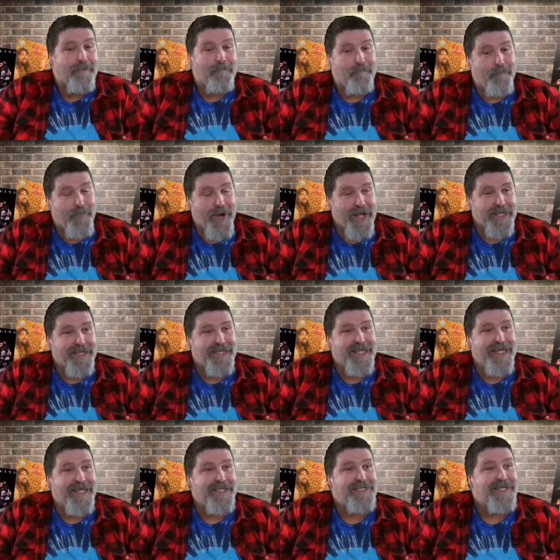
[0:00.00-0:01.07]
but
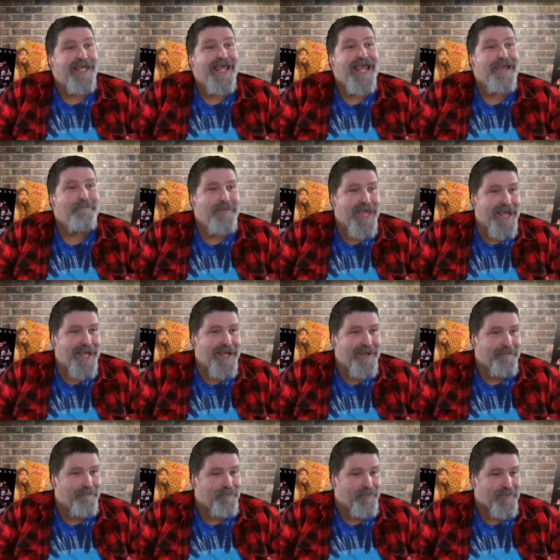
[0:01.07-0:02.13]
the teaming
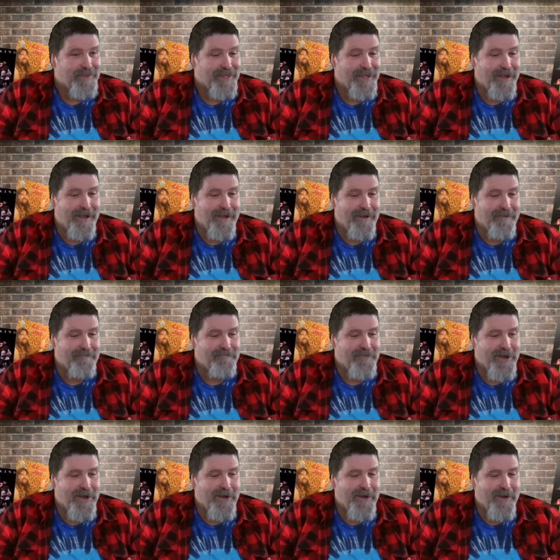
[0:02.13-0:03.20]
of
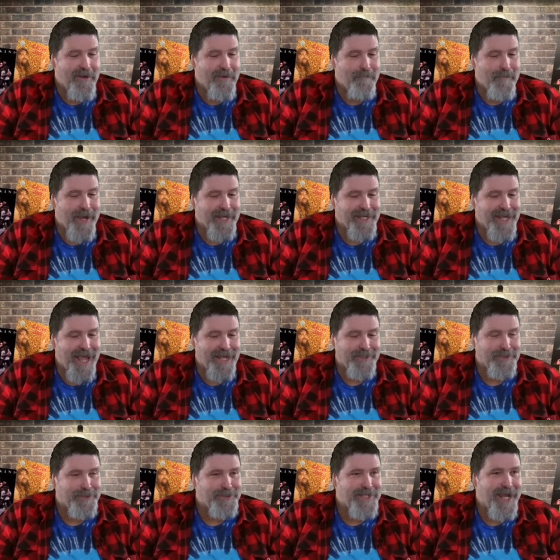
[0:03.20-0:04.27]
uh, my
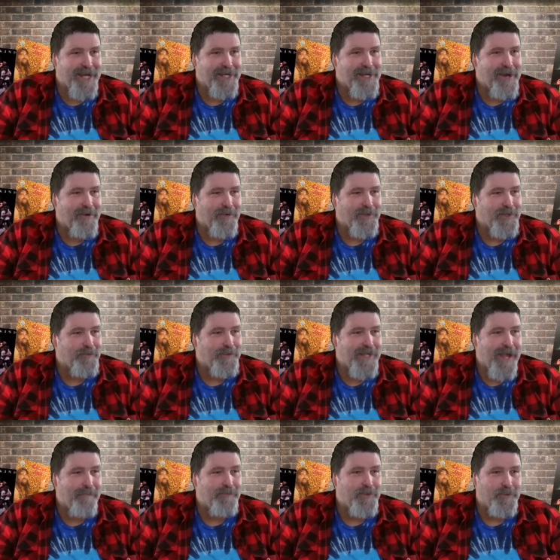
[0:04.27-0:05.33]
Cactus Jack character with
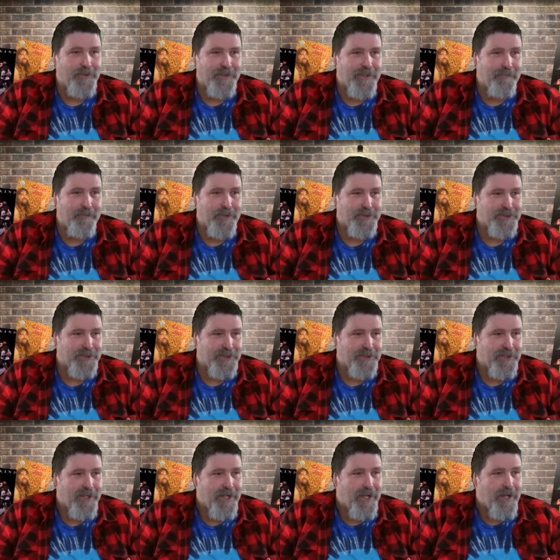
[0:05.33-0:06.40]
Abdullah the
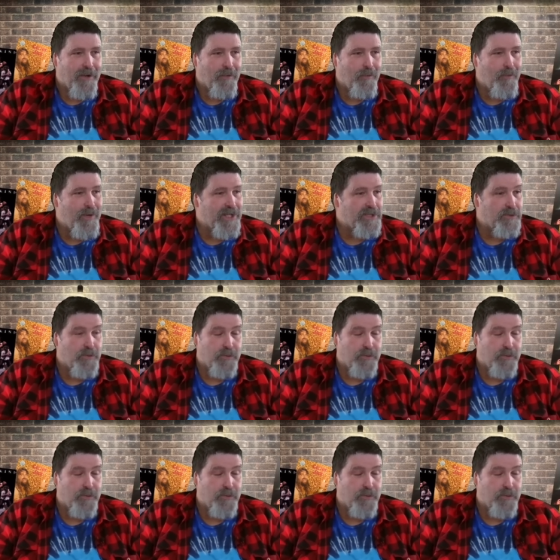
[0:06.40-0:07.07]
Butcher, which